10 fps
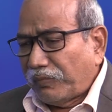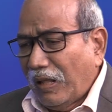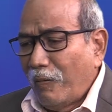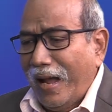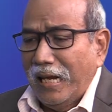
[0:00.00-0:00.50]

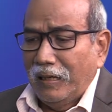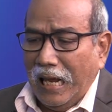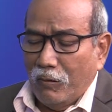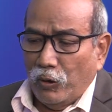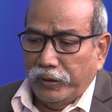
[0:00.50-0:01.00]
while
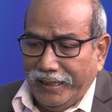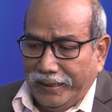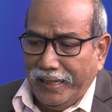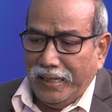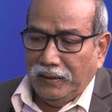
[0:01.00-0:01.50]
I was
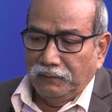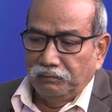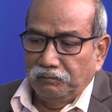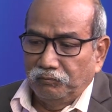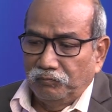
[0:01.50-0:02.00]
eating,
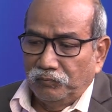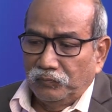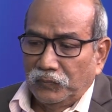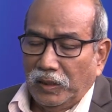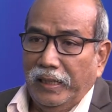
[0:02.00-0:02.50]

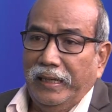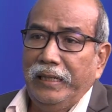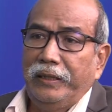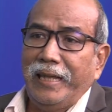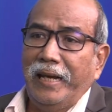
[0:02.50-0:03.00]

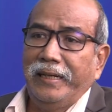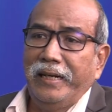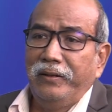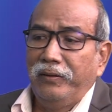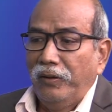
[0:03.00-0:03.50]
he sent
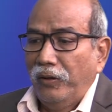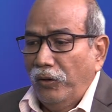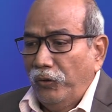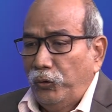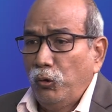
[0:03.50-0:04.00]
in
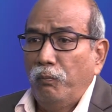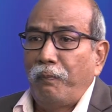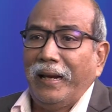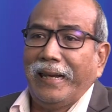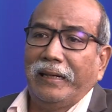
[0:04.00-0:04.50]
2
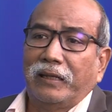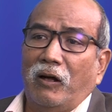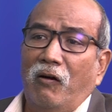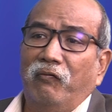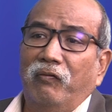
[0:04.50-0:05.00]
buckets
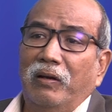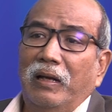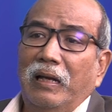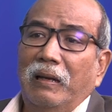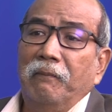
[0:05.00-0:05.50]
of
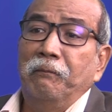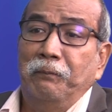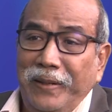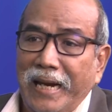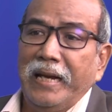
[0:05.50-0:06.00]

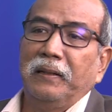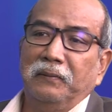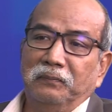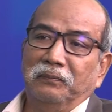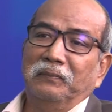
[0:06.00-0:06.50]
beer.
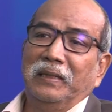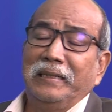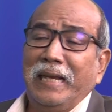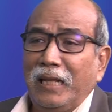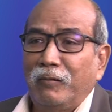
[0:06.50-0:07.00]

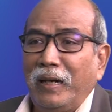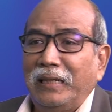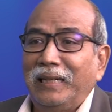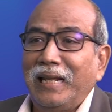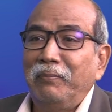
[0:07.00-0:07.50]
Guess what?
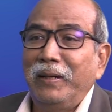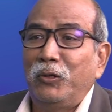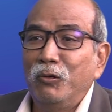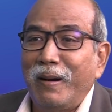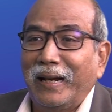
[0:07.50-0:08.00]
He sent me
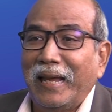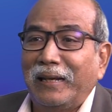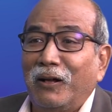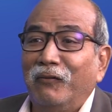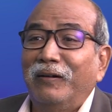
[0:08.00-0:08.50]
2
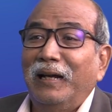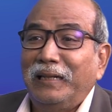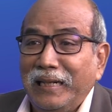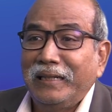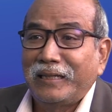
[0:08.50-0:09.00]
buckets of
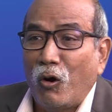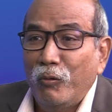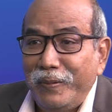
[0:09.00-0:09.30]
Tsingtao